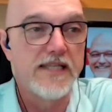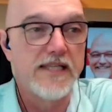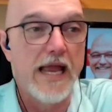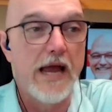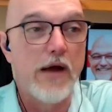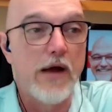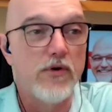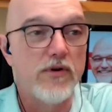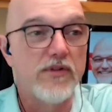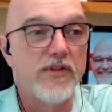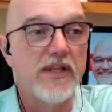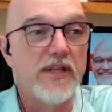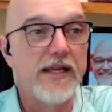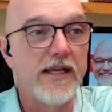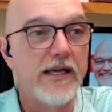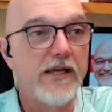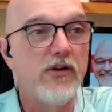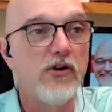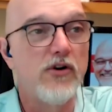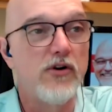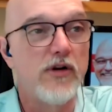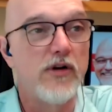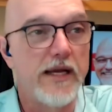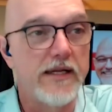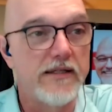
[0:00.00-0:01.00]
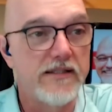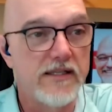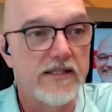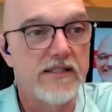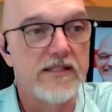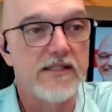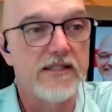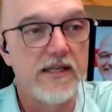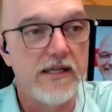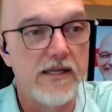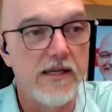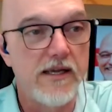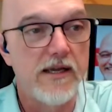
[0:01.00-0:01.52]
scour the internet
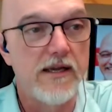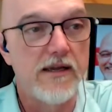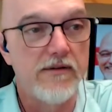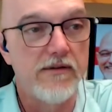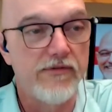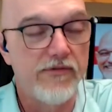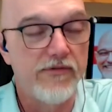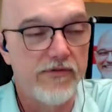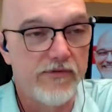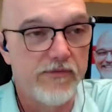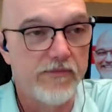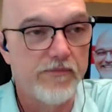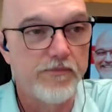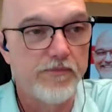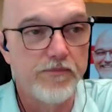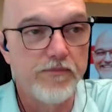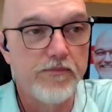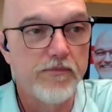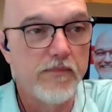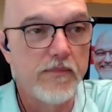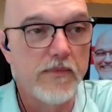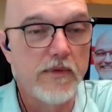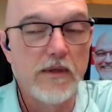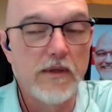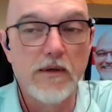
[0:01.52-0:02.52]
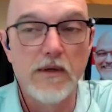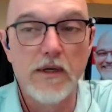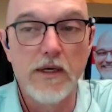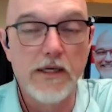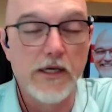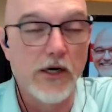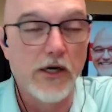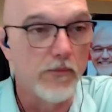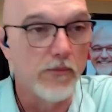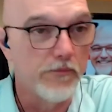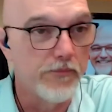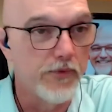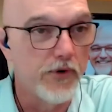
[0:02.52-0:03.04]
to see if
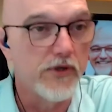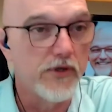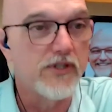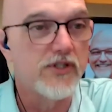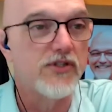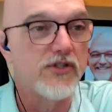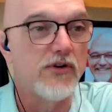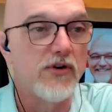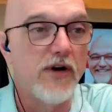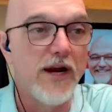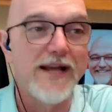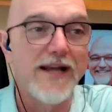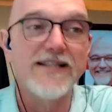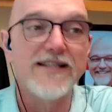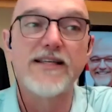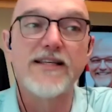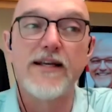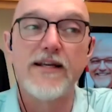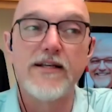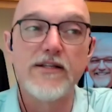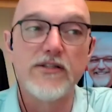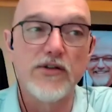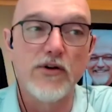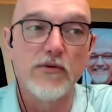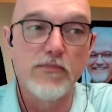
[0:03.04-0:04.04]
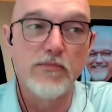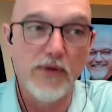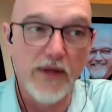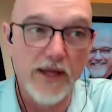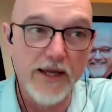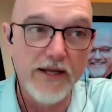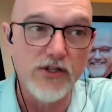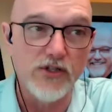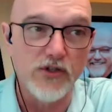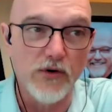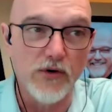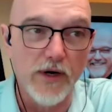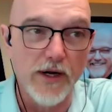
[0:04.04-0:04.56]
books or essays are
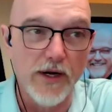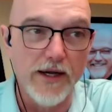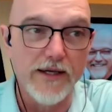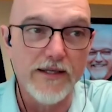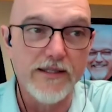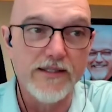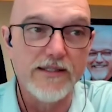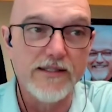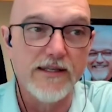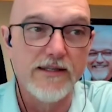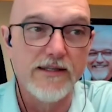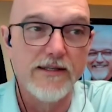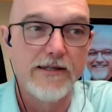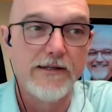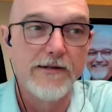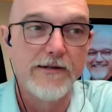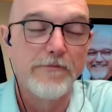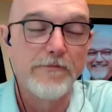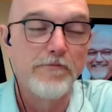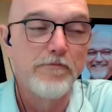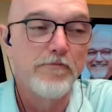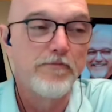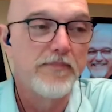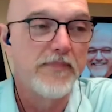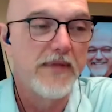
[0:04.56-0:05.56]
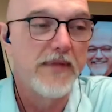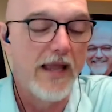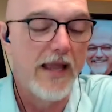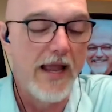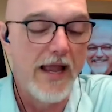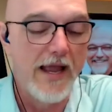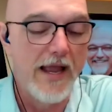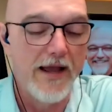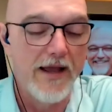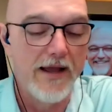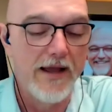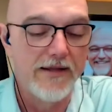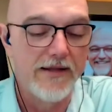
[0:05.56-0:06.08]
plagiarized,
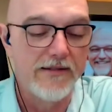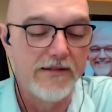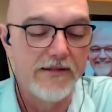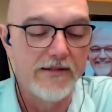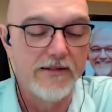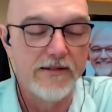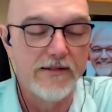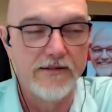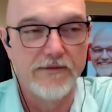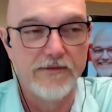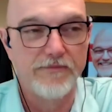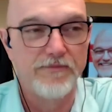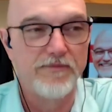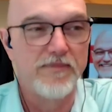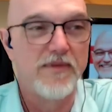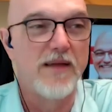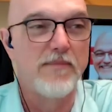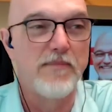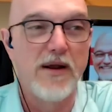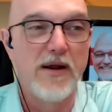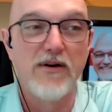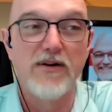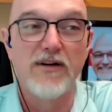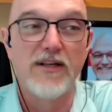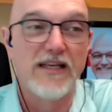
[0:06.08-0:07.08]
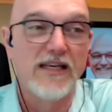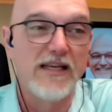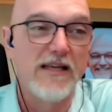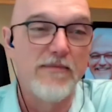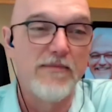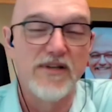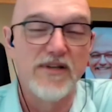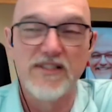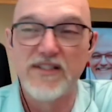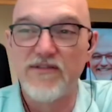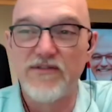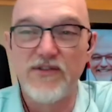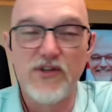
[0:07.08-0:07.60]
and apparently
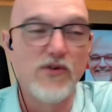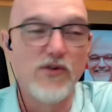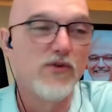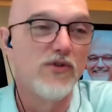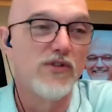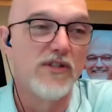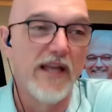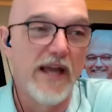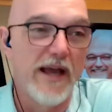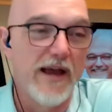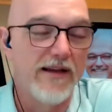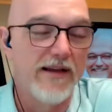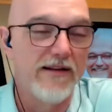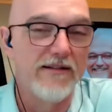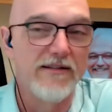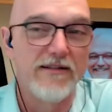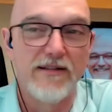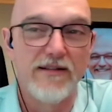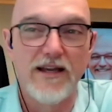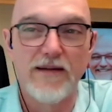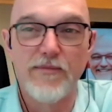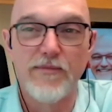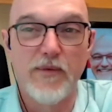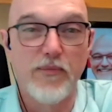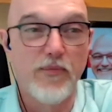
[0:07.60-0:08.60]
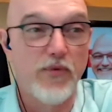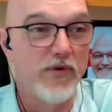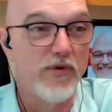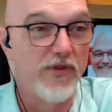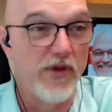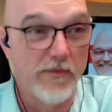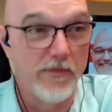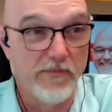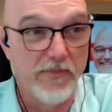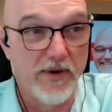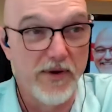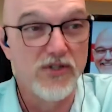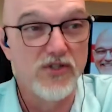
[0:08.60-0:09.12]
he must have used that and come up
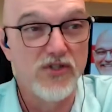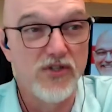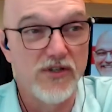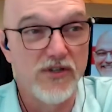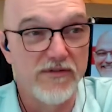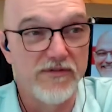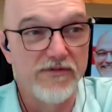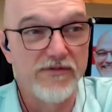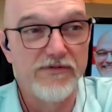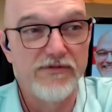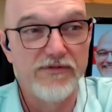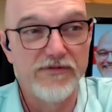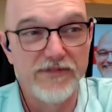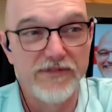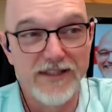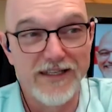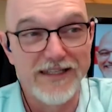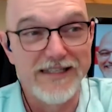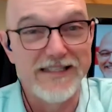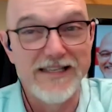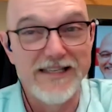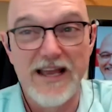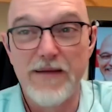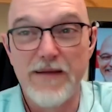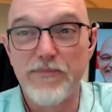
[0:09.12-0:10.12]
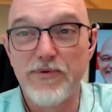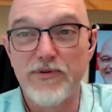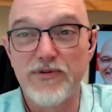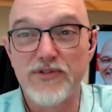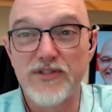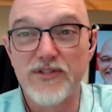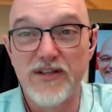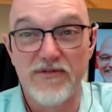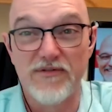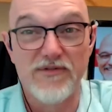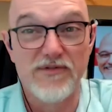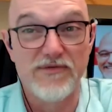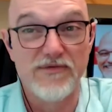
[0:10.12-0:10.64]
with a bunch of
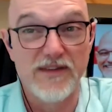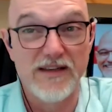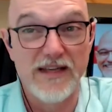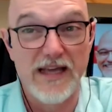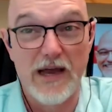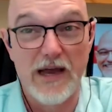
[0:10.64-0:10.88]
examples of